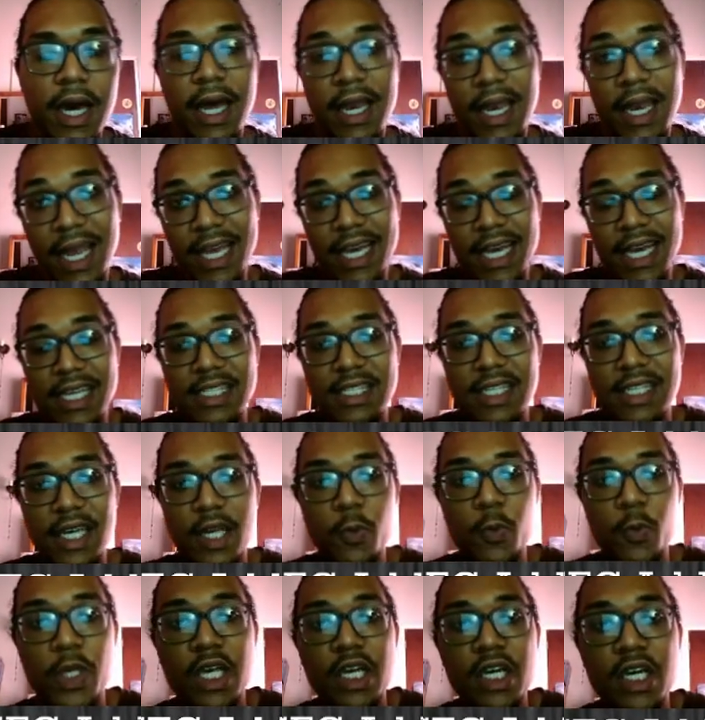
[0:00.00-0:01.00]
And like I
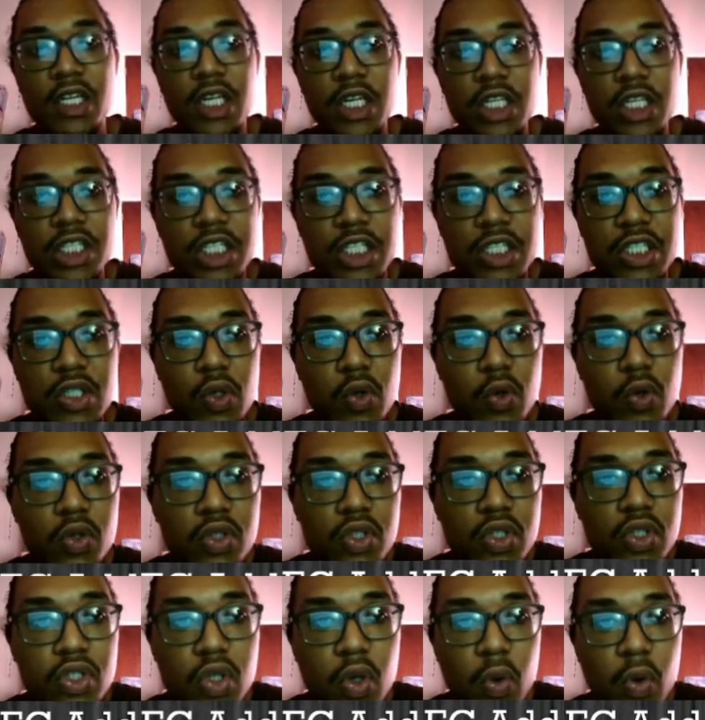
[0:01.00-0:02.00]
said, we couldn't just go
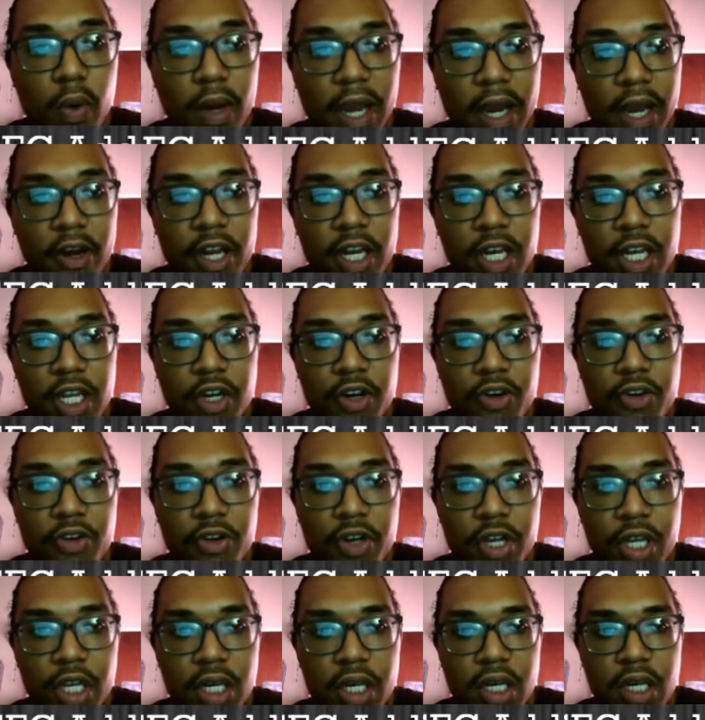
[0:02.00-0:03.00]
squaring the
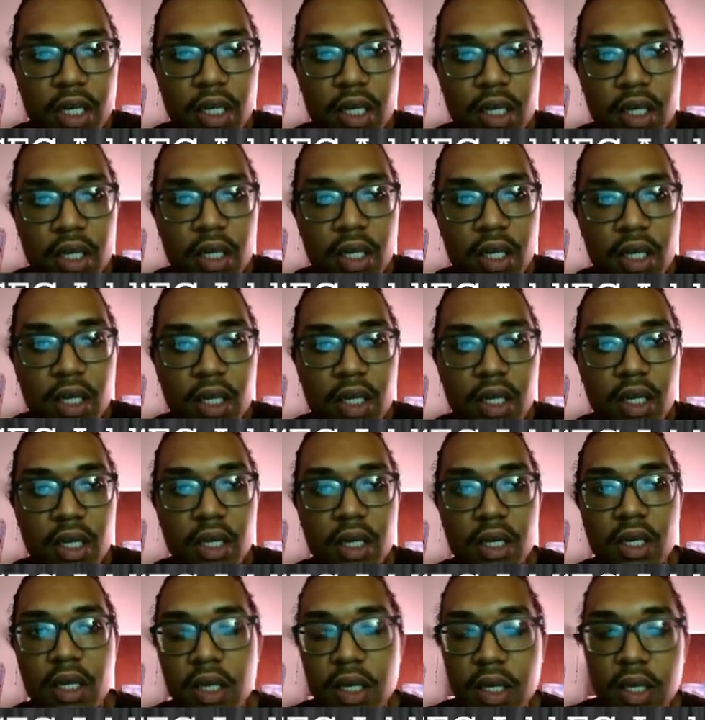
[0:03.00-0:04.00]
green,
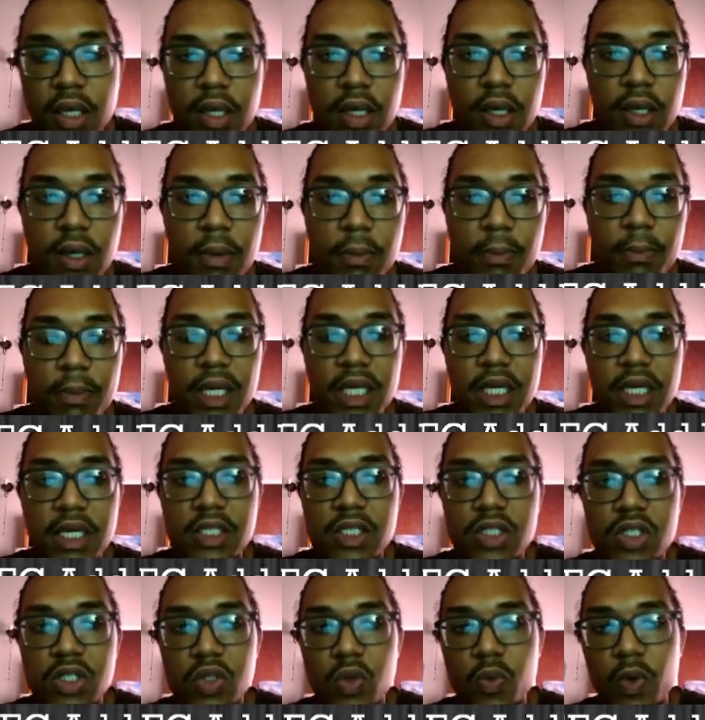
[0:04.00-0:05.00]

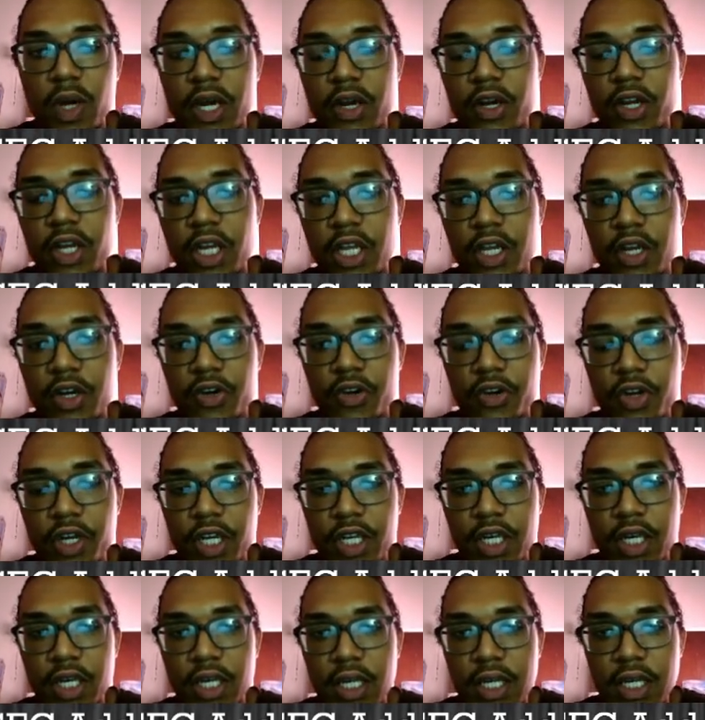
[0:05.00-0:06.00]
because squaring the
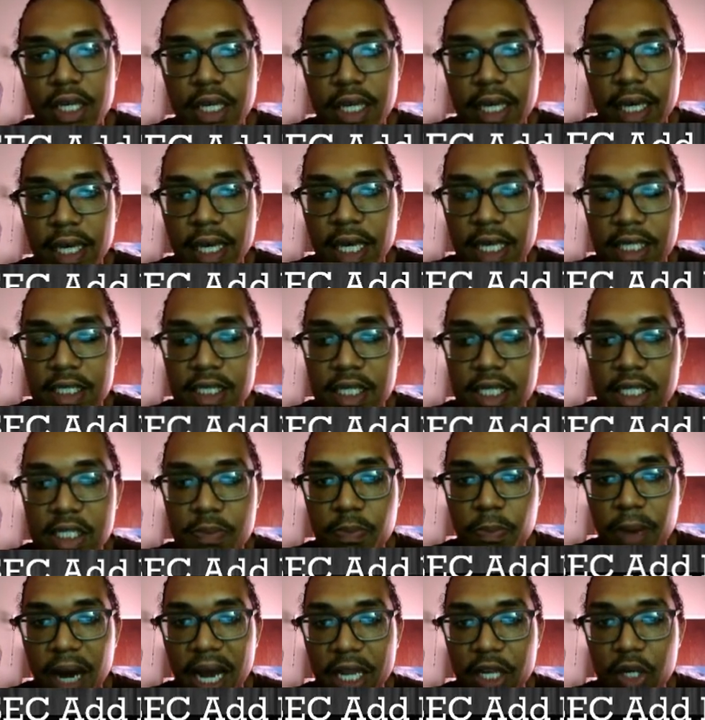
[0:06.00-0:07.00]
green is
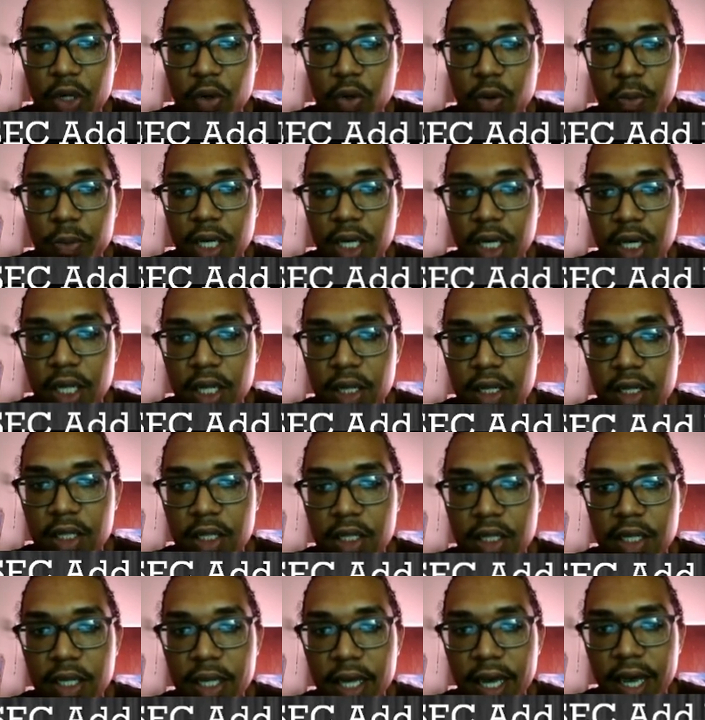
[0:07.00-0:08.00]
this binomial
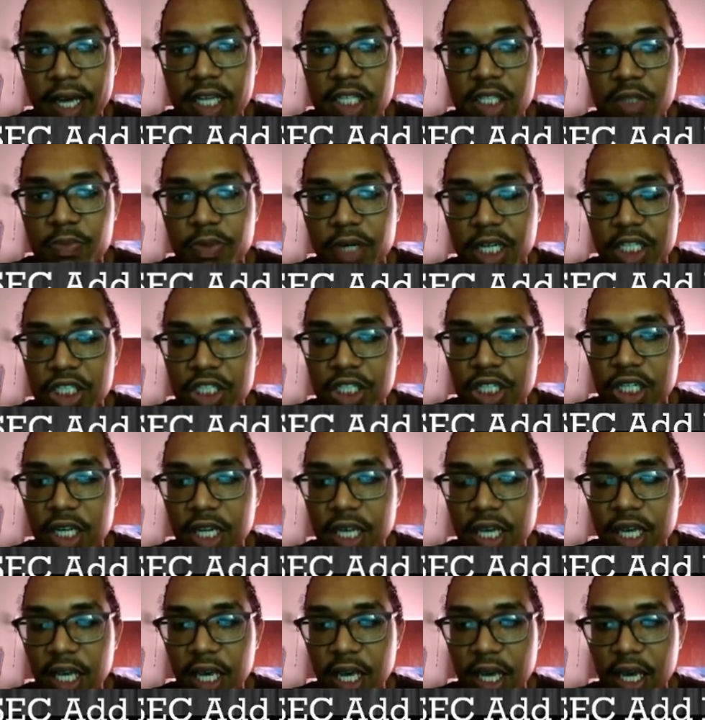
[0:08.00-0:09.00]
expression
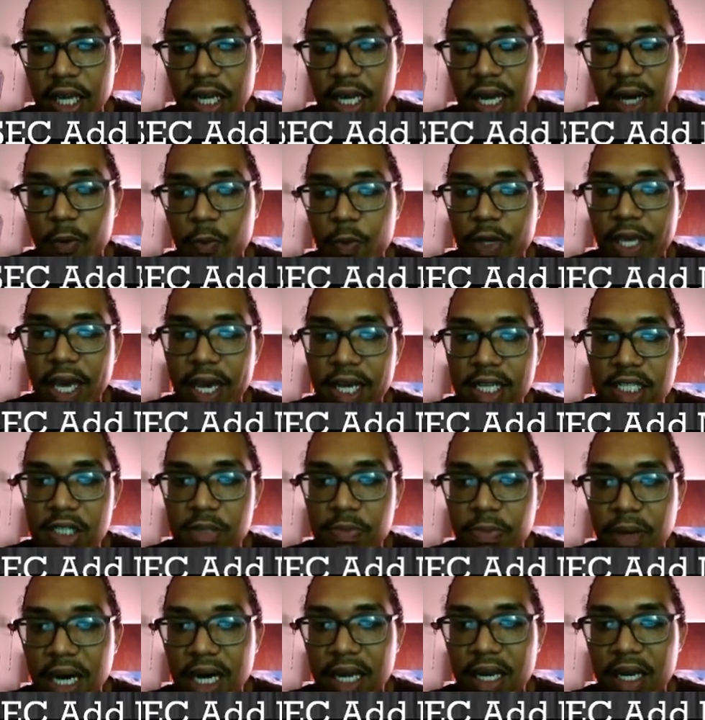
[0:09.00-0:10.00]
here that we
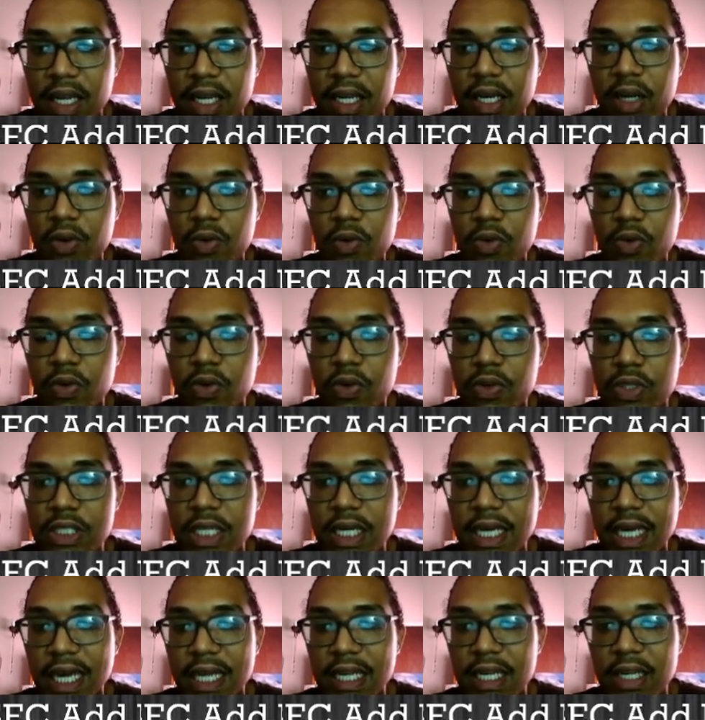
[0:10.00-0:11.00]
expanded
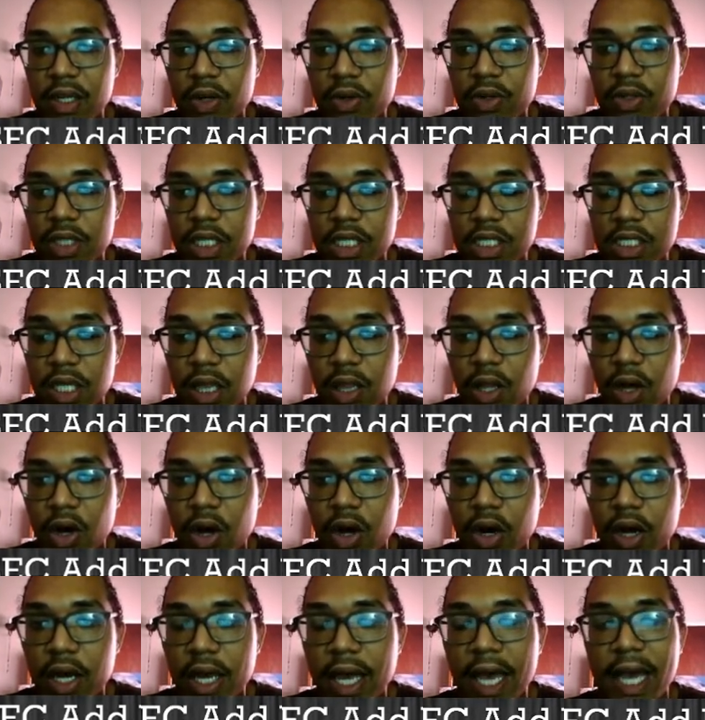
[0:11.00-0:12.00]
to get this
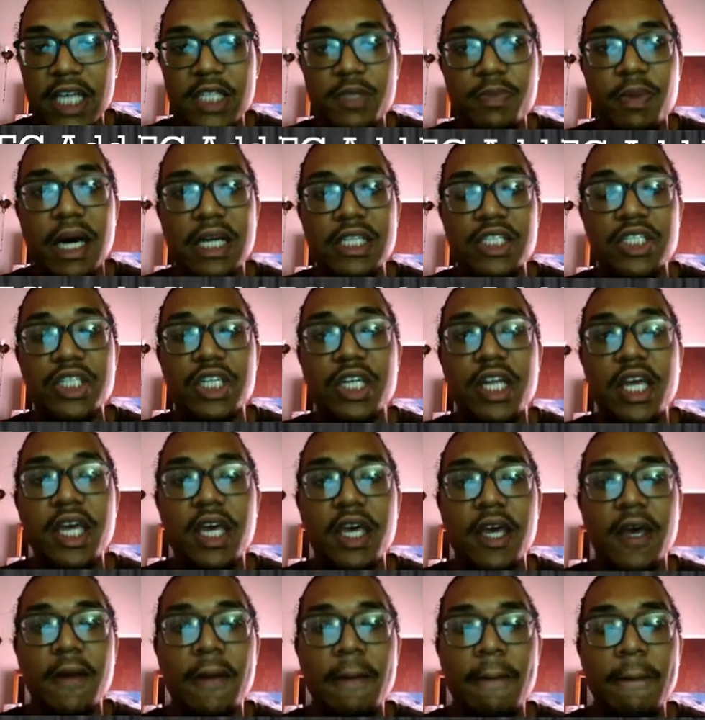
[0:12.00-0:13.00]
long expansion
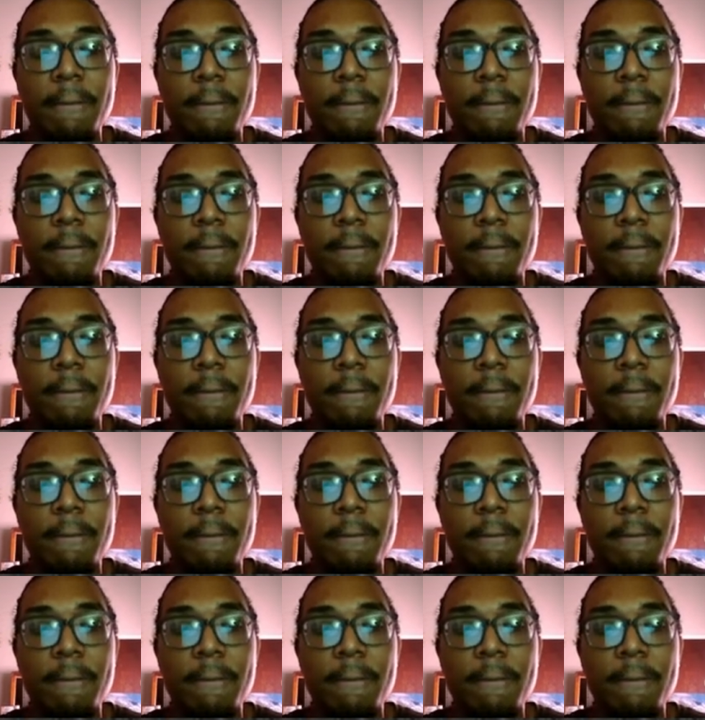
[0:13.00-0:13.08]
here.